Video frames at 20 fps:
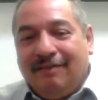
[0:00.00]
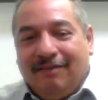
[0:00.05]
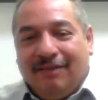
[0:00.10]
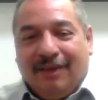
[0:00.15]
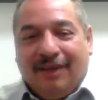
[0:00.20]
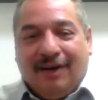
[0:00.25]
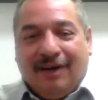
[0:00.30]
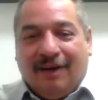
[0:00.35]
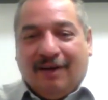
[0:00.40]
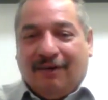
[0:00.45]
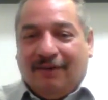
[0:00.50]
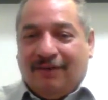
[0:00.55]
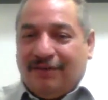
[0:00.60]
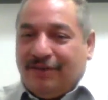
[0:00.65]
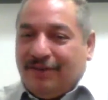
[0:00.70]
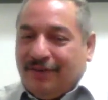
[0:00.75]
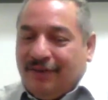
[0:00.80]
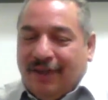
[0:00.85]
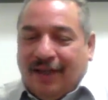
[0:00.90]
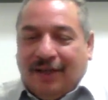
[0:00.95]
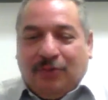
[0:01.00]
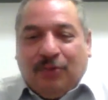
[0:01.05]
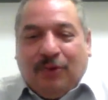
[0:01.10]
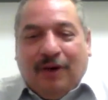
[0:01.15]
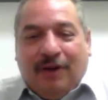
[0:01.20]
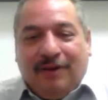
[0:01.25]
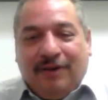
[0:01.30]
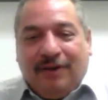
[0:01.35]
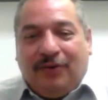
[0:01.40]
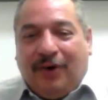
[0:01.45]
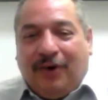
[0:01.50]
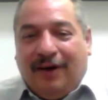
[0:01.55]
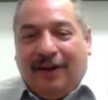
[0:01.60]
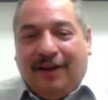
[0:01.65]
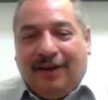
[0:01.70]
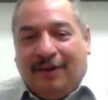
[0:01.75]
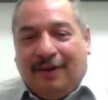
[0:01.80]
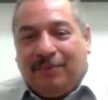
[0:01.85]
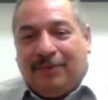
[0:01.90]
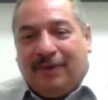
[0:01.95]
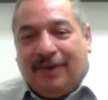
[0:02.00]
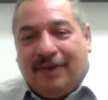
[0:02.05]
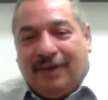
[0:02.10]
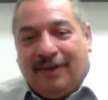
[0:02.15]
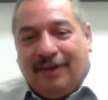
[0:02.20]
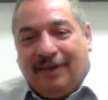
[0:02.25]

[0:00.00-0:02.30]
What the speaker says: And, so that's where all the training comes in.